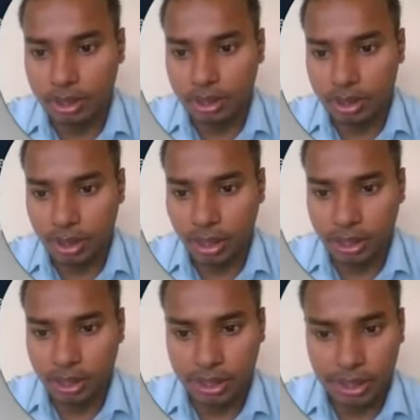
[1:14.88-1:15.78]
and
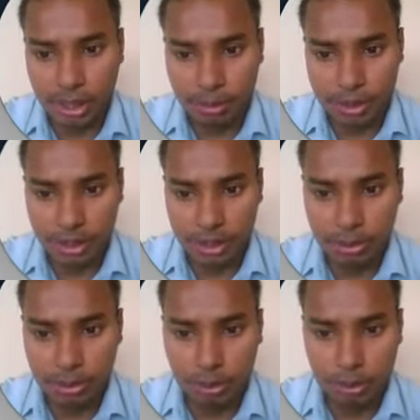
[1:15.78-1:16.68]
underrepresented
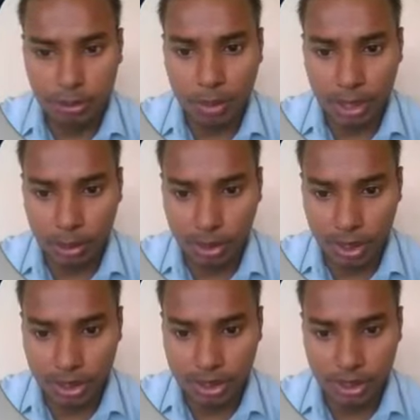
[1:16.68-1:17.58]
groups,
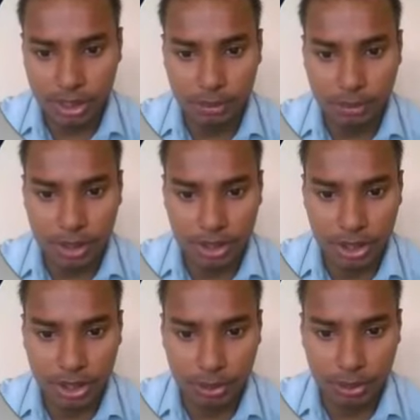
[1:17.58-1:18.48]
minorities, displaced
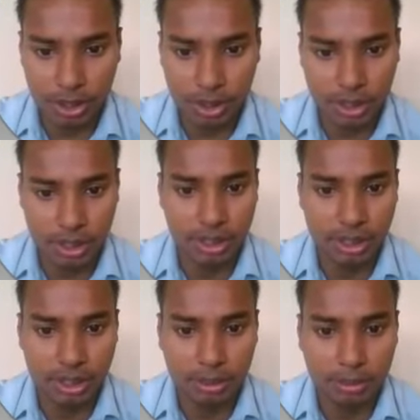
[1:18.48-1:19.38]
individuals, and young
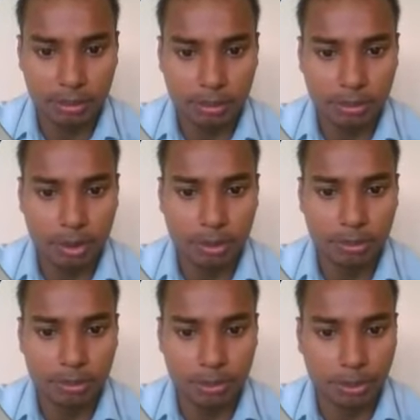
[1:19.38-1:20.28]
pop
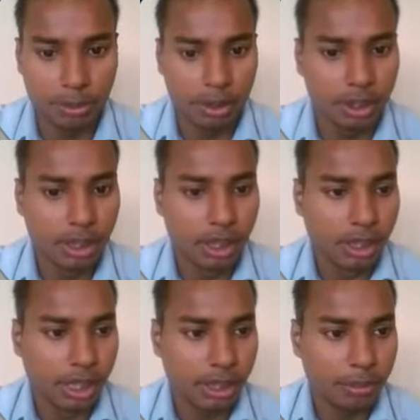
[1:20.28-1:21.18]
people,
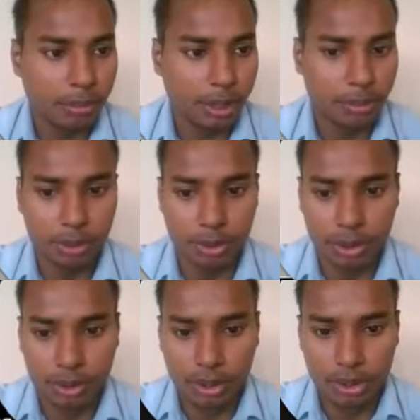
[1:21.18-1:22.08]
and many more.
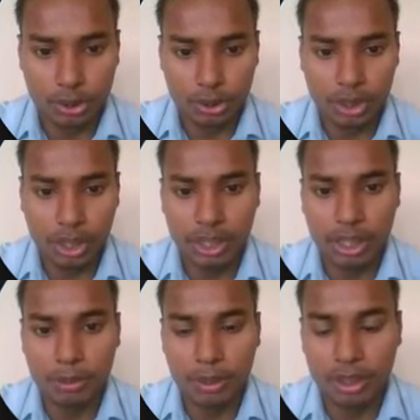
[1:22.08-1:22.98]
So they are
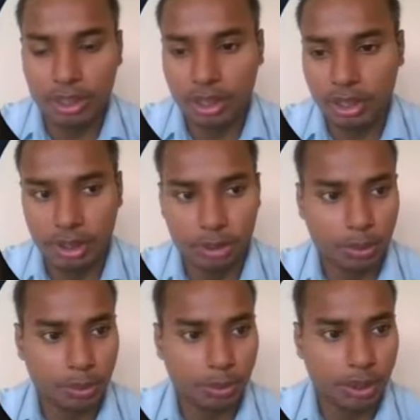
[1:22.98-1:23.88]
helping the
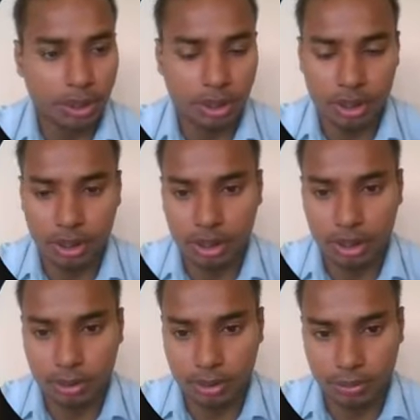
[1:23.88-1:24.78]
people
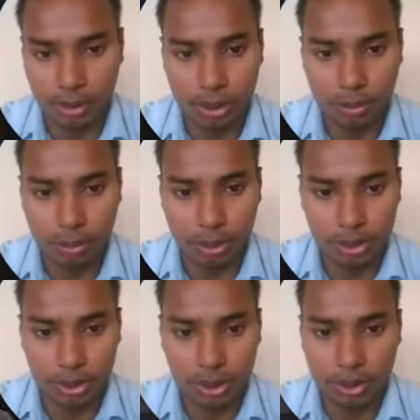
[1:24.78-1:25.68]
free of cost.
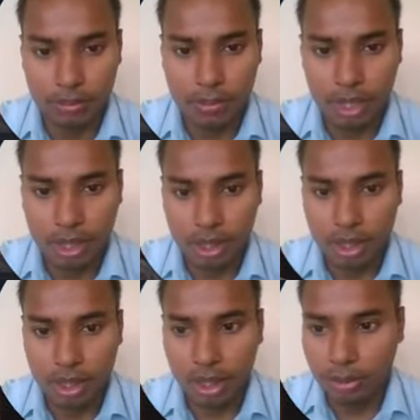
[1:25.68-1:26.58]

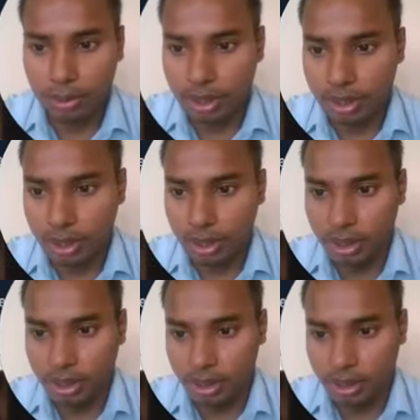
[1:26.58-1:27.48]
And you can see here
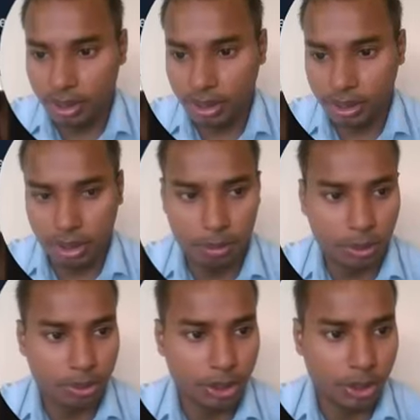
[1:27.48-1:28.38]
about
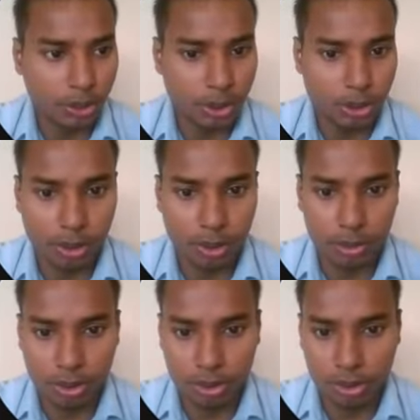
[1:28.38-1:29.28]
the curriculum is
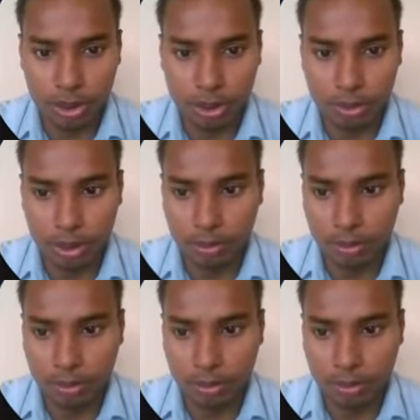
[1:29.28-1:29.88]
also they have given.